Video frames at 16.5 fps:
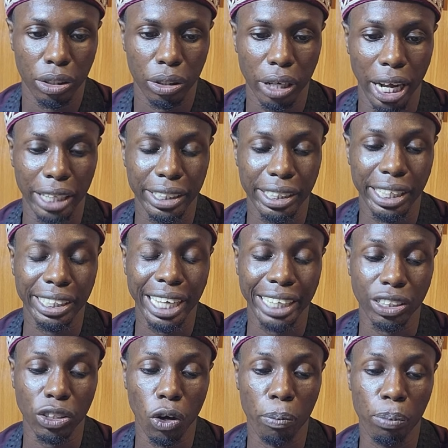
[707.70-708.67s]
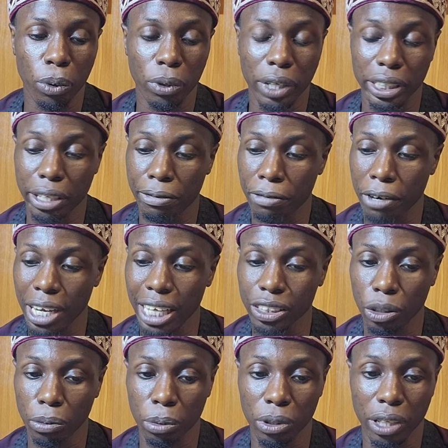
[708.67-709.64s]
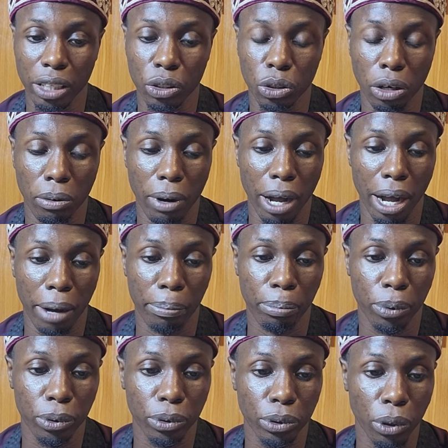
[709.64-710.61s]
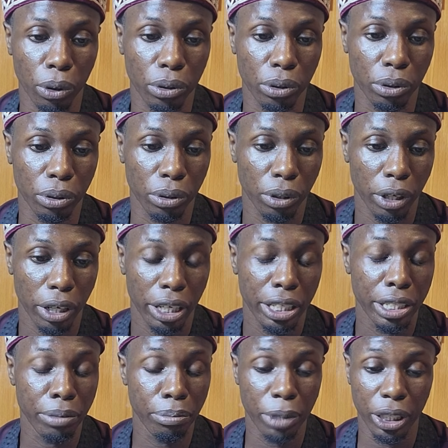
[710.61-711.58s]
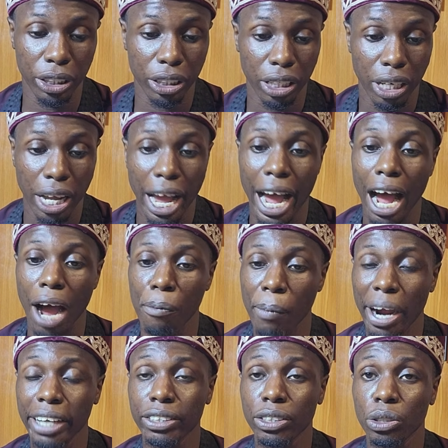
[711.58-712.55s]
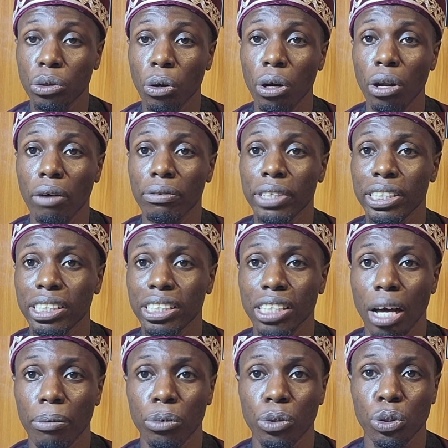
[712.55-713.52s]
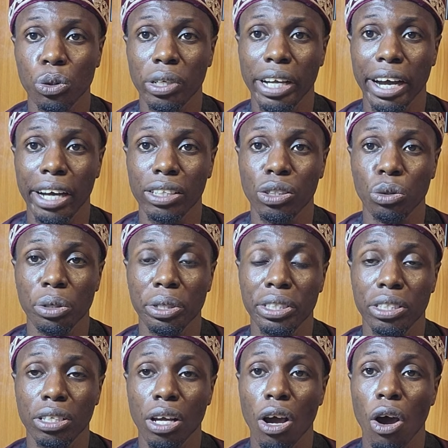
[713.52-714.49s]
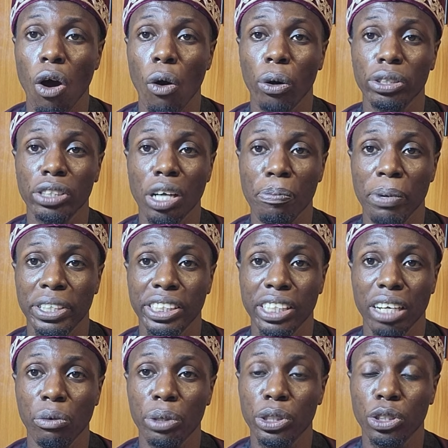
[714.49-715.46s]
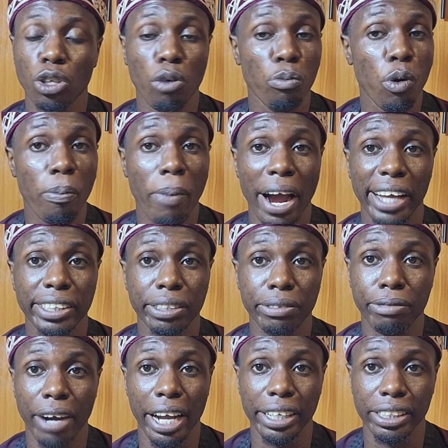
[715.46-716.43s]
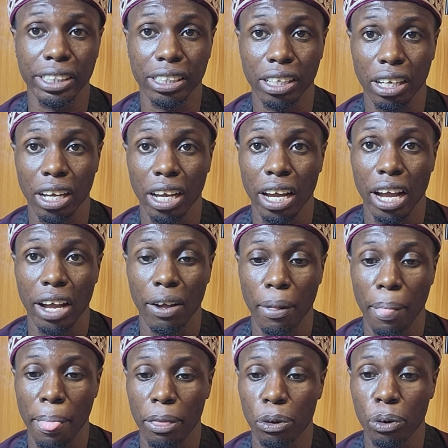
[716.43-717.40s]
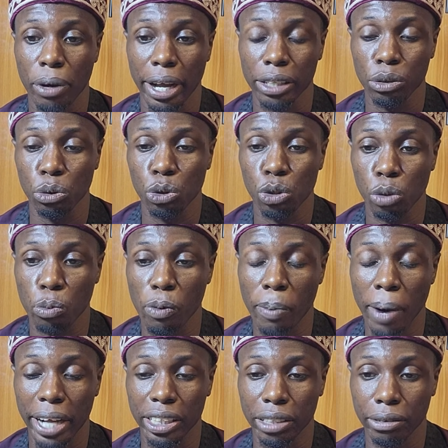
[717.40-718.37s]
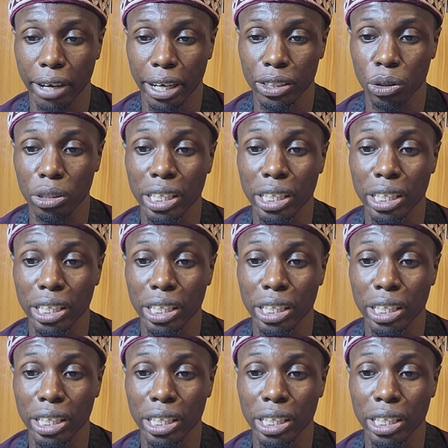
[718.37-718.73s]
So you can see it has uploaded. The file has uploaded to our product image. And mind you, all of this I'm doing, you can do it 100% with your mobile device. You can do it with your mobile device.